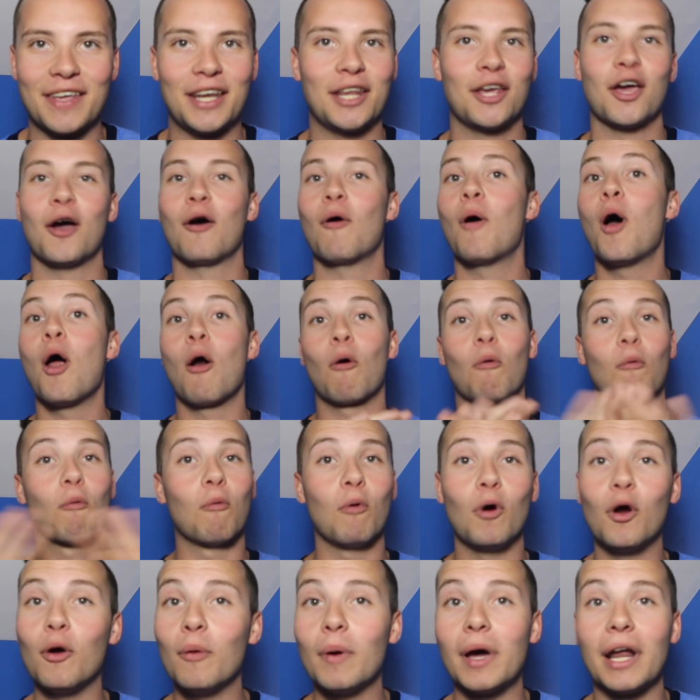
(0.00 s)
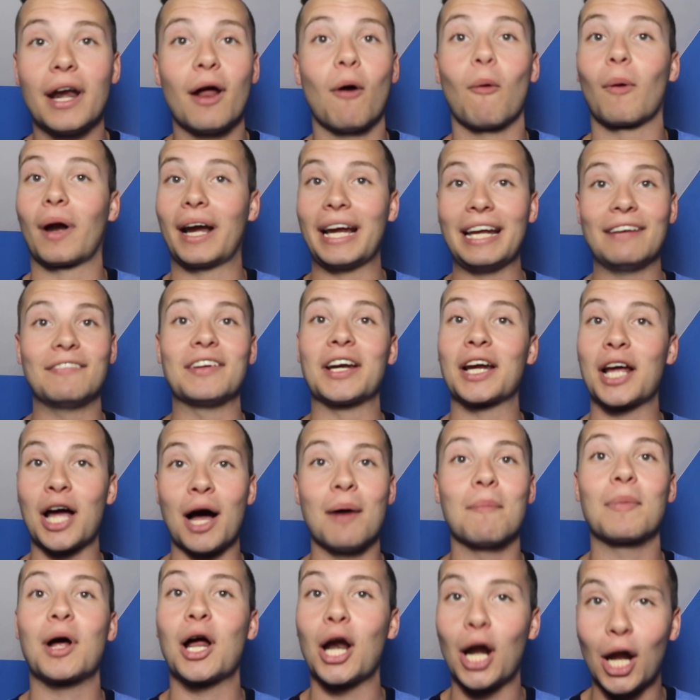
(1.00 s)
video ruin or even
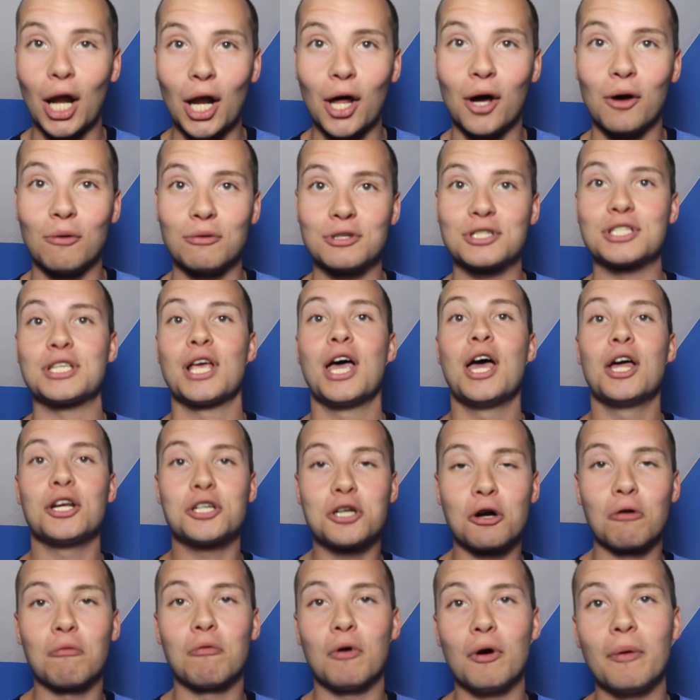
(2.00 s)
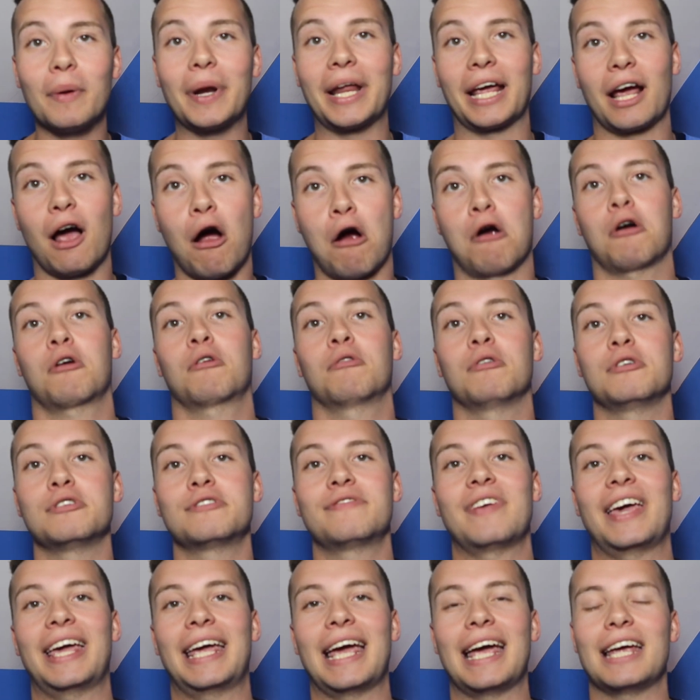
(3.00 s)
come close to ruining our
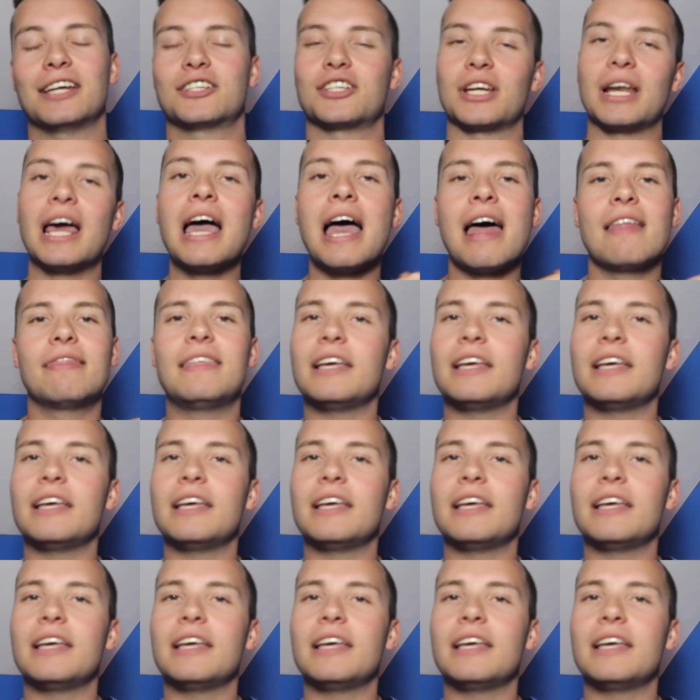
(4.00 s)
cruise vacation.